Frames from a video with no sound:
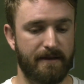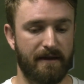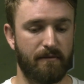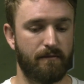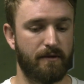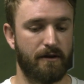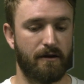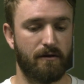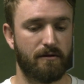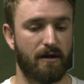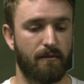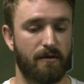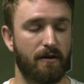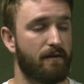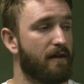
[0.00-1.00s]
And, you know,
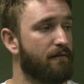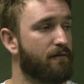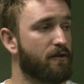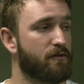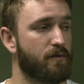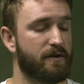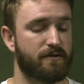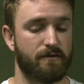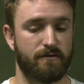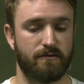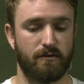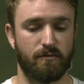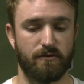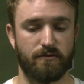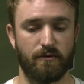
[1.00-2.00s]
coming out on that first whistle is
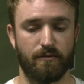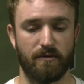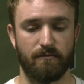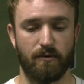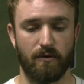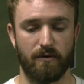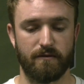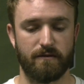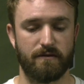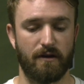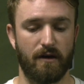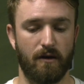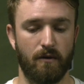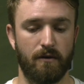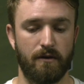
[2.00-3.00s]
super, super important.
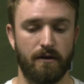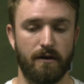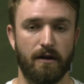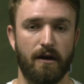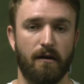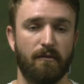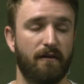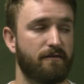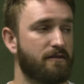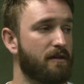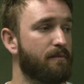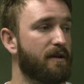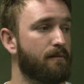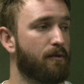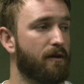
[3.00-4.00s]
So, obviously a
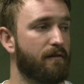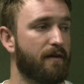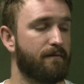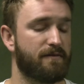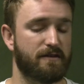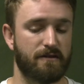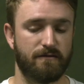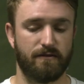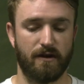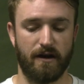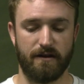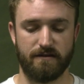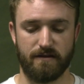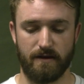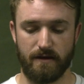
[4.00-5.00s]
point of emphasis for
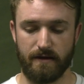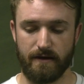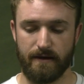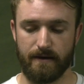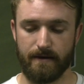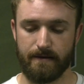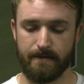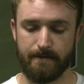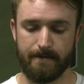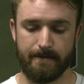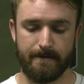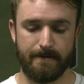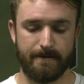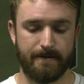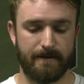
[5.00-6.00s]
us. And,
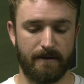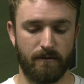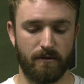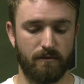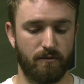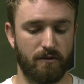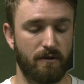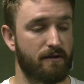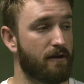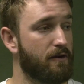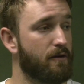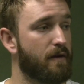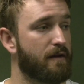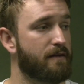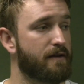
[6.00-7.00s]
you know, we're looking to
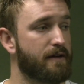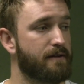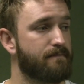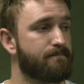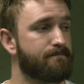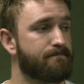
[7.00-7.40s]
do that tonight.